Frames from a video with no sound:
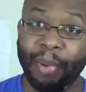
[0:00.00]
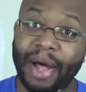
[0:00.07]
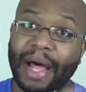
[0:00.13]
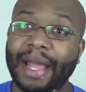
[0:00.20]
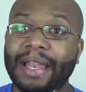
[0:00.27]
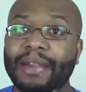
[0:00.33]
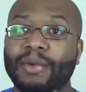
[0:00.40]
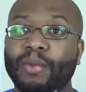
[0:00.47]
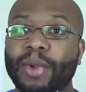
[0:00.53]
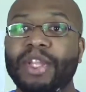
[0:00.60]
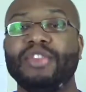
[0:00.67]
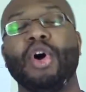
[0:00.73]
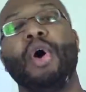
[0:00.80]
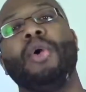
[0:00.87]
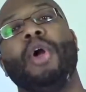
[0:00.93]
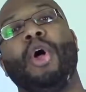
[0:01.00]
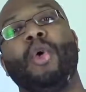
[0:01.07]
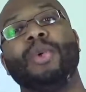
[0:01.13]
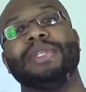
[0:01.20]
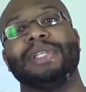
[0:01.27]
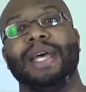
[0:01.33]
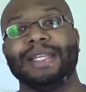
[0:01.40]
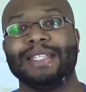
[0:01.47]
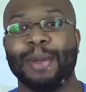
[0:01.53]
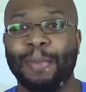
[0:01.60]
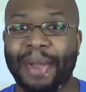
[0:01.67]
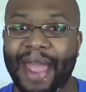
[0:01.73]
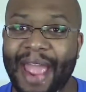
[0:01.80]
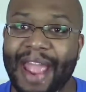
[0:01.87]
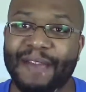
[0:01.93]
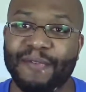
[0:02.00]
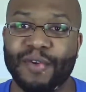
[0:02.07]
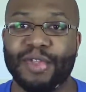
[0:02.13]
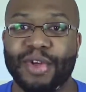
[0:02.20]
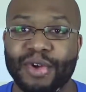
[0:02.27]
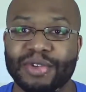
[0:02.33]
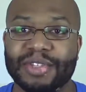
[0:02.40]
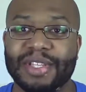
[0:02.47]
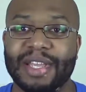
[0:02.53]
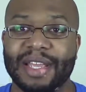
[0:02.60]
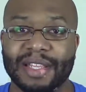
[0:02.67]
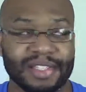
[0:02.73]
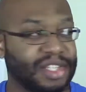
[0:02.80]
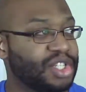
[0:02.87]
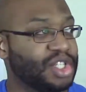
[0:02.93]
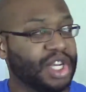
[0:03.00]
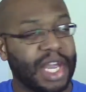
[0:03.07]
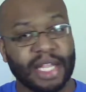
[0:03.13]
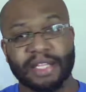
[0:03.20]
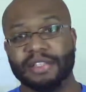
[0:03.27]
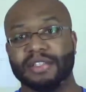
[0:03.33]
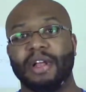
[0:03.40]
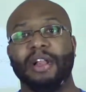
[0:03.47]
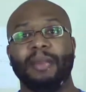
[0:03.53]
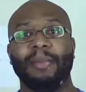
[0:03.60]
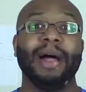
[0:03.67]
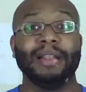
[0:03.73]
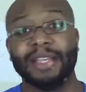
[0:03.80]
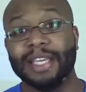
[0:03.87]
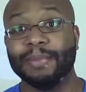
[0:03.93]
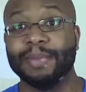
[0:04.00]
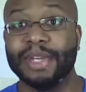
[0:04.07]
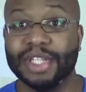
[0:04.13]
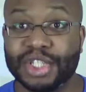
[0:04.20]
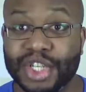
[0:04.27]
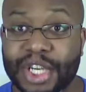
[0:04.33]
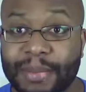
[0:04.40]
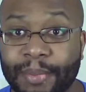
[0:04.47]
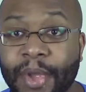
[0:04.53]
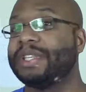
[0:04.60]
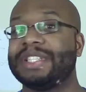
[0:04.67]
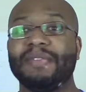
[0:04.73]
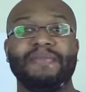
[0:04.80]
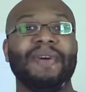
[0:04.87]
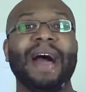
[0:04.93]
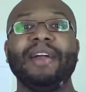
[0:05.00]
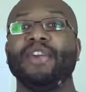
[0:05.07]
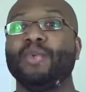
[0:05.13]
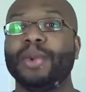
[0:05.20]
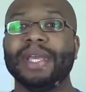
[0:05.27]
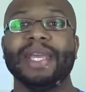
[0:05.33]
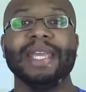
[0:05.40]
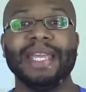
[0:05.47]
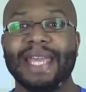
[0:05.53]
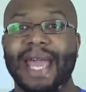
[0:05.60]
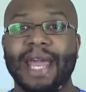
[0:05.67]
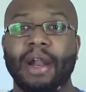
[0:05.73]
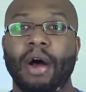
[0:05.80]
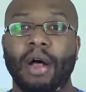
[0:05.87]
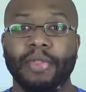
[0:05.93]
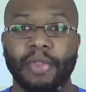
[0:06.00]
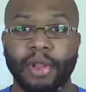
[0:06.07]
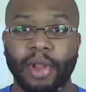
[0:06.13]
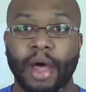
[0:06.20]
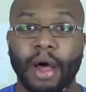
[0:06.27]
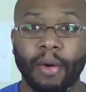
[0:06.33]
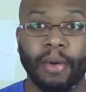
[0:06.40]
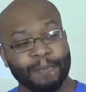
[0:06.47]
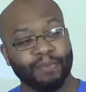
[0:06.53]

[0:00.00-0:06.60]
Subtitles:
But we don't always like to pay for those things. This channel is all about keeping it cheap. What's the value we can get on the low?